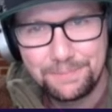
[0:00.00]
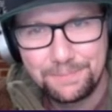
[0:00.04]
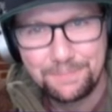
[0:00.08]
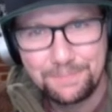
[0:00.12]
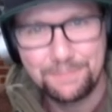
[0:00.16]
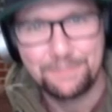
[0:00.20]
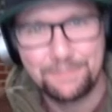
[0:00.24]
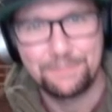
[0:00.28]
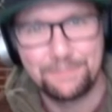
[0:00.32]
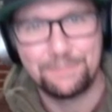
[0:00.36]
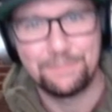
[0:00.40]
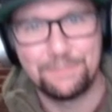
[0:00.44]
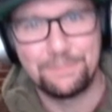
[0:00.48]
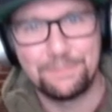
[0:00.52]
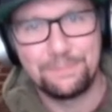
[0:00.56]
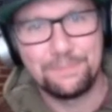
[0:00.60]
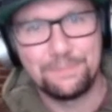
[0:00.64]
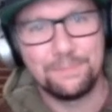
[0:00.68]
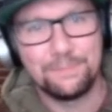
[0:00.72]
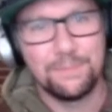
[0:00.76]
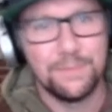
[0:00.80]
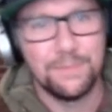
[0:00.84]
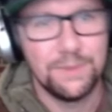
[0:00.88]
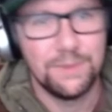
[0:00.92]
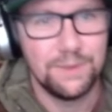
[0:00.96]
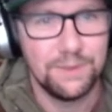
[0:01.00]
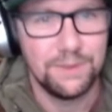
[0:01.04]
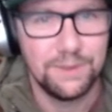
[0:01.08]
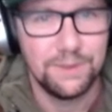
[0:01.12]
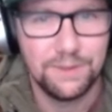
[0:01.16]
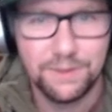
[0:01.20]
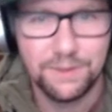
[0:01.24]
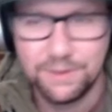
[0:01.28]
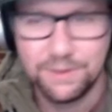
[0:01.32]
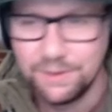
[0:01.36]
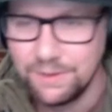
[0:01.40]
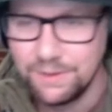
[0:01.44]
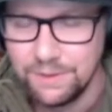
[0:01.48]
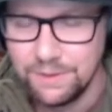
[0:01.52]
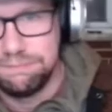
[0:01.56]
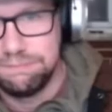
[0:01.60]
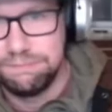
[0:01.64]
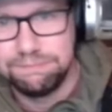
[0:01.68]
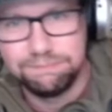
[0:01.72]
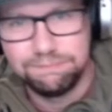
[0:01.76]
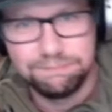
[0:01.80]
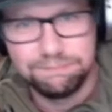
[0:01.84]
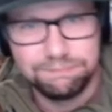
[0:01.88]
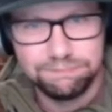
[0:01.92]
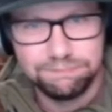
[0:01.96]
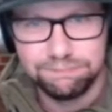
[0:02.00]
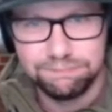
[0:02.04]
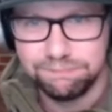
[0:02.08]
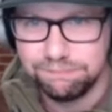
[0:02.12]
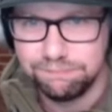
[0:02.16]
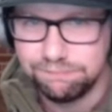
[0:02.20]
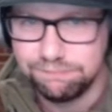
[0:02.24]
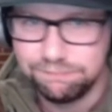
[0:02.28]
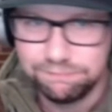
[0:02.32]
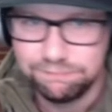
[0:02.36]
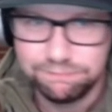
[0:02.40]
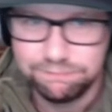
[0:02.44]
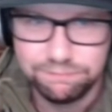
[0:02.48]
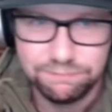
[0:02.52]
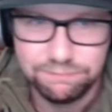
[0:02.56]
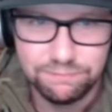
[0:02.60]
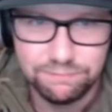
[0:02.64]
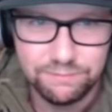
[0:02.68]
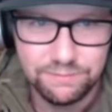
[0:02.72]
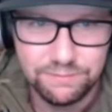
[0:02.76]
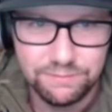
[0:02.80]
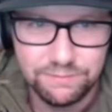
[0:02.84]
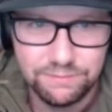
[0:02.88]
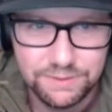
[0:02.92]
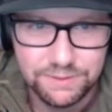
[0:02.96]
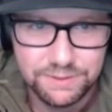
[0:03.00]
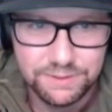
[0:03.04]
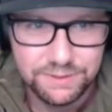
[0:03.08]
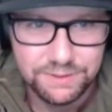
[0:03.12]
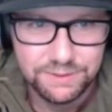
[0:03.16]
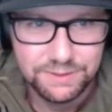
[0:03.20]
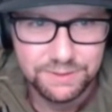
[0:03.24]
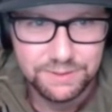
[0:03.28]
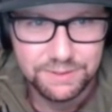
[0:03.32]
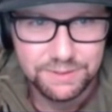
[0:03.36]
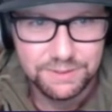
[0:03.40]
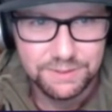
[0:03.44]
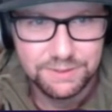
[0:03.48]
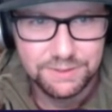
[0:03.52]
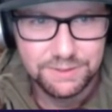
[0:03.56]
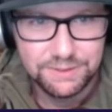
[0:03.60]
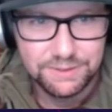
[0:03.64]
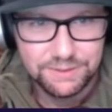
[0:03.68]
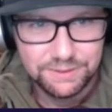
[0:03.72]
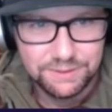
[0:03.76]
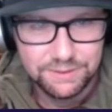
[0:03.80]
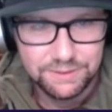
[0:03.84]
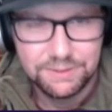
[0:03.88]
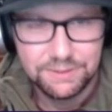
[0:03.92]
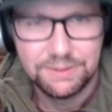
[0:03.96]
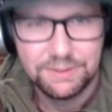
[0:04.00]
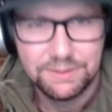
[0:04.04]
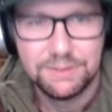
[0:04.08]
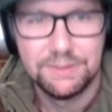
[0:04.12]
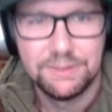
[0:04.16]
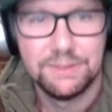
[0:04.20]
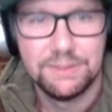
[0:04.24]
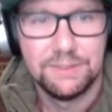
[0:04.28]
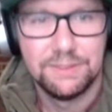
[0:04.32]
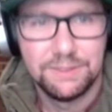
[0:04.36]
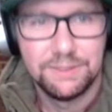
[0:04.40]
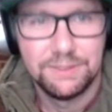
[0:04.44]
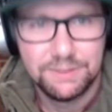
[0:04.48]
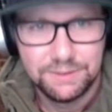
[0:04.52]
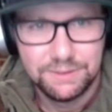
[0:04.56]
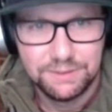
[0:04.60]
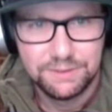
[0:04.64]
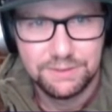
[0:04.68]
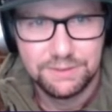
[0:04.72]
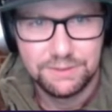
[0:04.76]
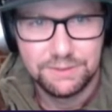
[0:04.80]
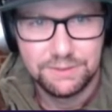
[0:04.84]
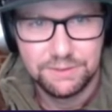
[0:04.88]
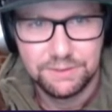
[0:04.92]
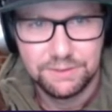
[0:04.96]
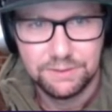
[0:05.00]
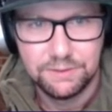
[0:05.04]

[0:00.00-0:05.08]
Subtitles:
[no speech]